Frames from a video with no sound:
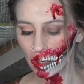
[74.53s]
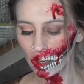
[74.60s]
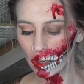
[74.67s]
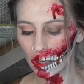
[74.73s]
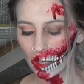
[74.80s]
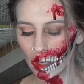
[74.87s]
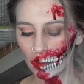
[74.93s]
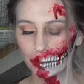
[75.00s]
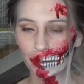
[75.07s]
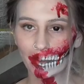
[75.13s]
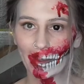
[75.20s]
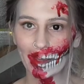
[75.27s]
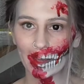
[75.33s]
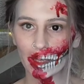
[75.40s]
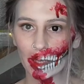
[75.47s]
uh,
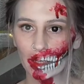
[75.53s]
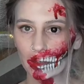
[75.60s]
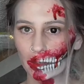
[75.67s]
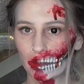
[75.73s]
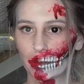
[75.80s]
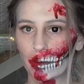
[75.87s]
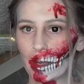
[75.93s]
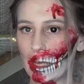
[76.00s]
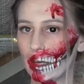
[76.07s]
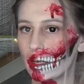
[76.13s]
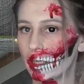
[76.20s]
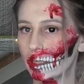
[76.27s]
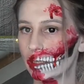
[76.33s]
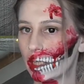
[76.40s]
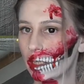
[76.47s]
black and grey
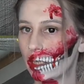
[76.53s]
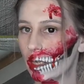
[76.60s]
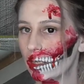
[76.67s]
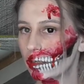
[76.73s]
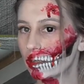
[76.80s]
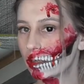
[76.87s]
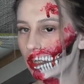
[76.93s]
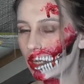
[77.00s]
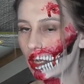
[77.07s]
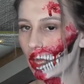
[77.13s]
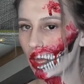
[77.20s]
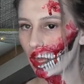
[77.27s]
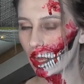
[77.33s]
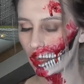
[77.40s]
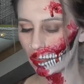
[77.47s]
eyeshadows
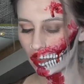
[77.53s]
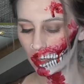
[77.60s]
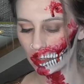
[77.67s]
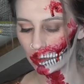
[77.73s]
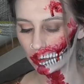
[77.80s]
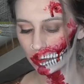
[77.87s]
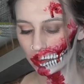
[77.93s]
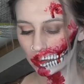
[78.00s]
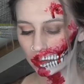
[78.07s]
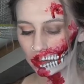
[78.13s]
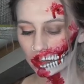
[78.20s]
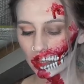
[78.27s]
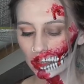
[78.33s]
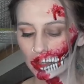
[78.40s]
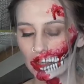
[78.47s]
and then you will
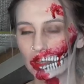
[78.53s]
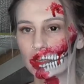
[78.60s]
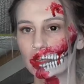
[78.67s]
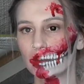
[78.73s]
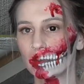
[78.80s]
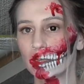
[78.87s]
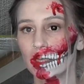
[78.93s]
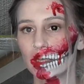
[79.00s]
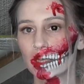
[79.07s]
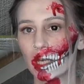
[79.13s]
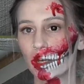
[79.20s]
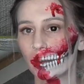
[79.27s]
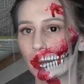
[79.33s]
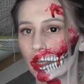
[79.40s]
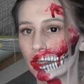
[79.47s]
also need some
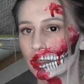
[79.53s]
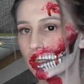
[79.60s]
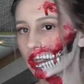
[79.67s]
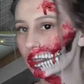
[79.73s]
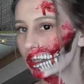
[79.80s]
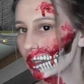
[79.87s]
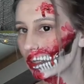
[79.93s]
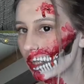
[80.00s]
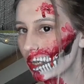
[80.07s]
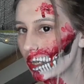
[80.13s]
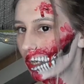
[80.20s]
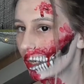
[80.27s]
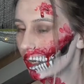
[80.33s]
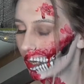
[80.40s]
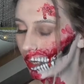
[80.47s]
detail brushes,
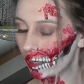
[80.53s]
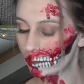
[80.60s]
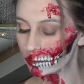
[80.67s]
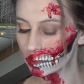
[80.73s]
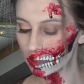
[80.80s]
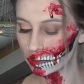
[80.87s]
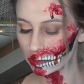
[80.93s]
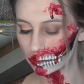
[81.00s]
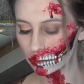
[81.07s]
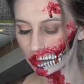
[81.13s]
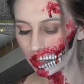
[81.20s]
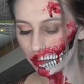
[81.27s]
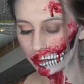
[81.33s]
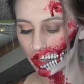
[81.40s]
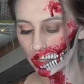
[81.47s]
um, so some
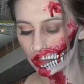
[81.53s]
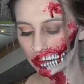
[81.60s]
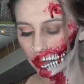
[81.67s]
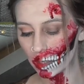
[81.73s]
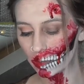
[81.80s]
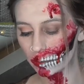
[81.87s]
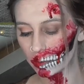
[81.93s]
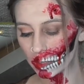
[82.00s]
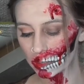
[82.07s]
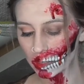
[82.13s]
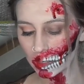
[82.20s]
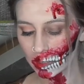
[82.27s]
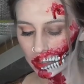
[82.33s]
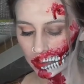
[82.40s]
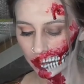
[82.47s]
really really fine
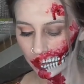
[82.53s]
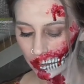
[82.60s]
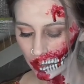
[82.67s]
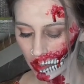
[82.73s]
brushes.